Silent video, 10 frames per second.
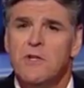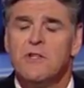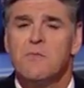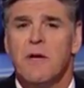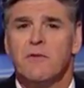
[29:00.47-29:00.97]

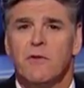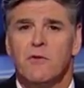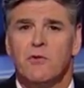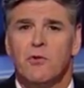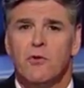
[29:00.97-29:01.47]
his
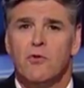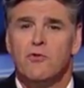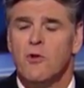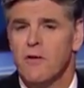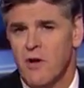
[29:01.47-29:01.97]
message to
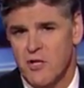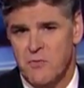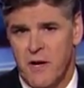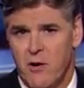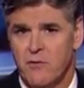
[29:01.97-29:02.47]
Trayvon's
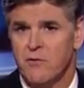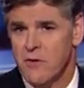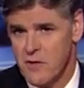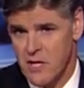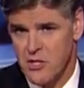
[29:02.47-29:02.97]
parents?
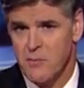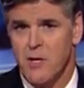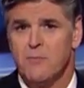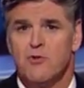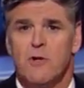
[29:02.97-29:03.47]
That's coming
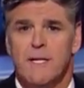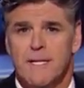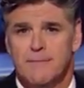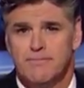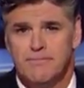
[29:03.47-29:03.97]
up straight ahead.